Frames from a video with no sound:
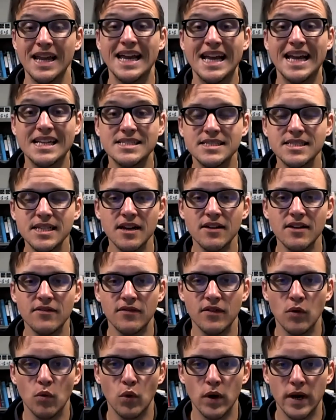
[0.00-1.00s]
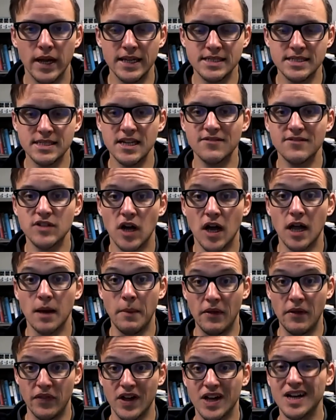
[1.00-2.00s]
Instead of talking
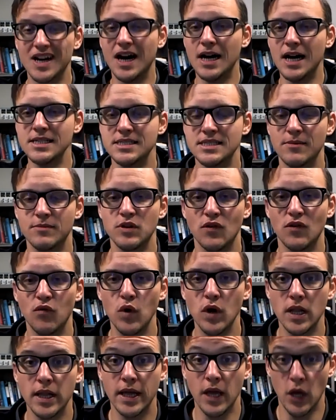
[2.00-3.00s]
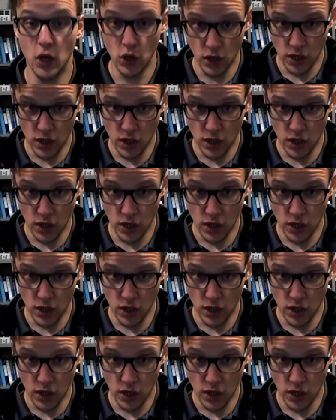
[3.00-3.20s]
about the concept of Willie,